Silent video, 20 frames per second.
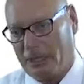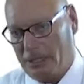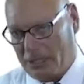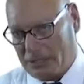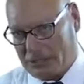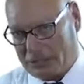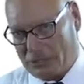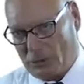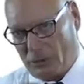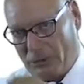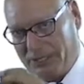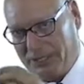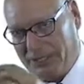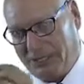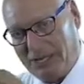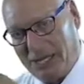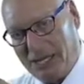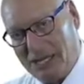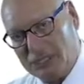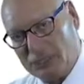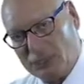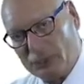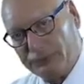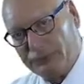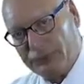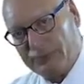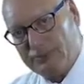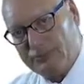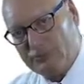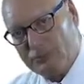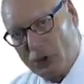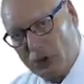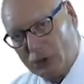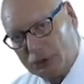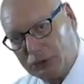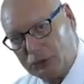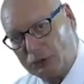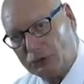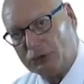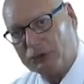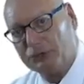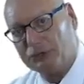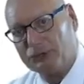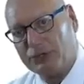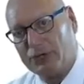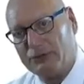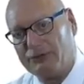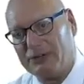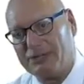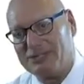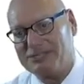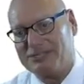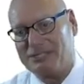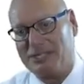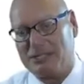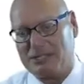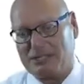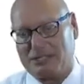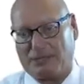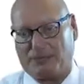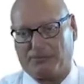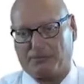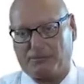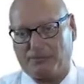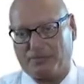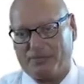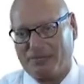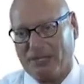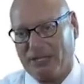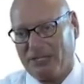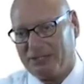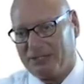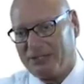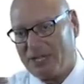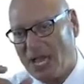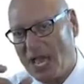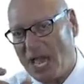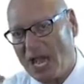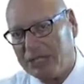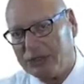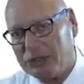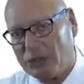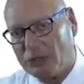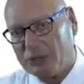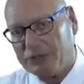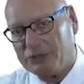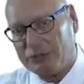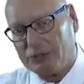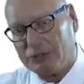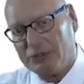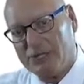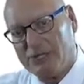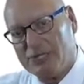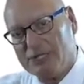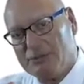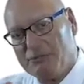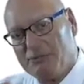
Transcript: So in case of a motor-driven system, the actuator is